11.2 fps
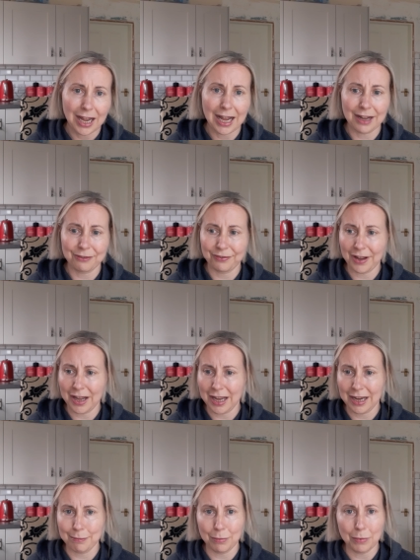have
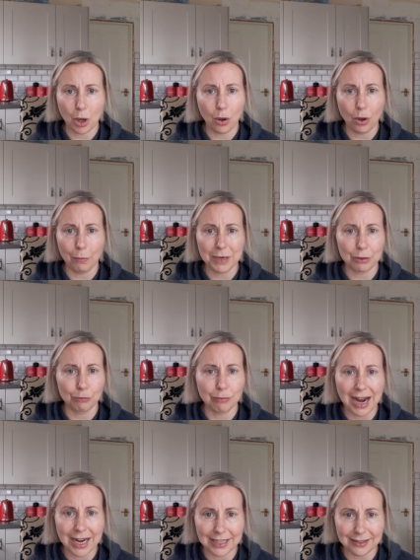wholemeal
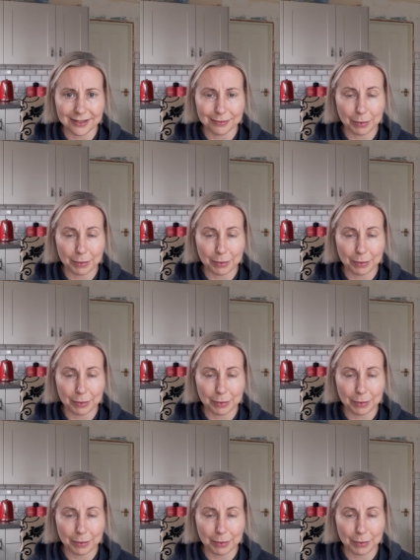rice,